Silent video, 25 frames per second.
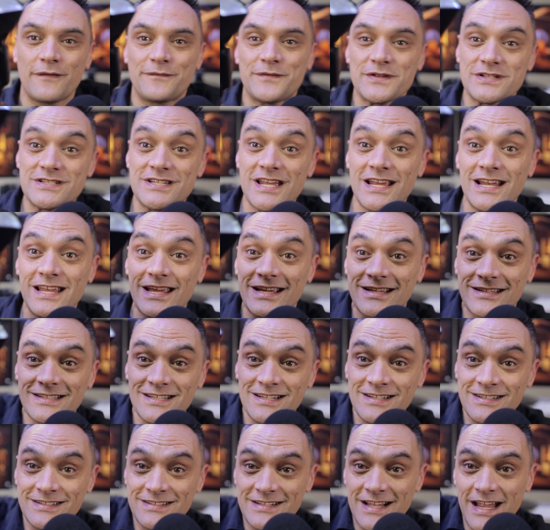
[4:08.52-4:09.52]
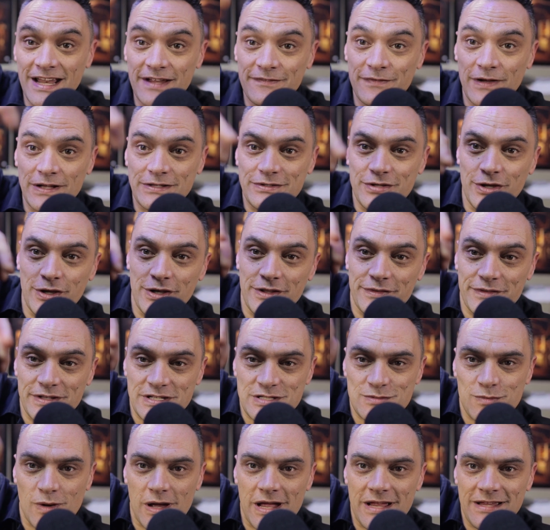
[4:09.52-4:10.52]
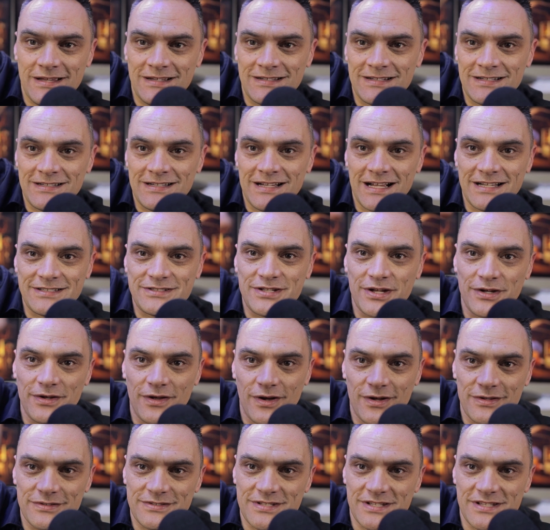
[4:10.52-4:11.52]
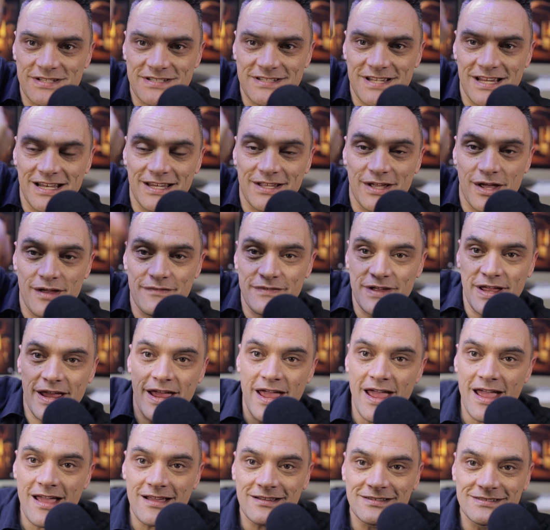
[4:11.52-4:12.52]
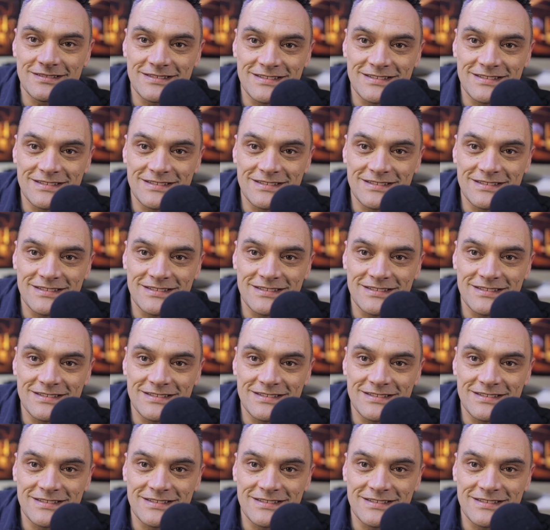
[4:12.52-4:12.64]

off the ceiling. And if I turn it this way and turn it onto the ceiling over here,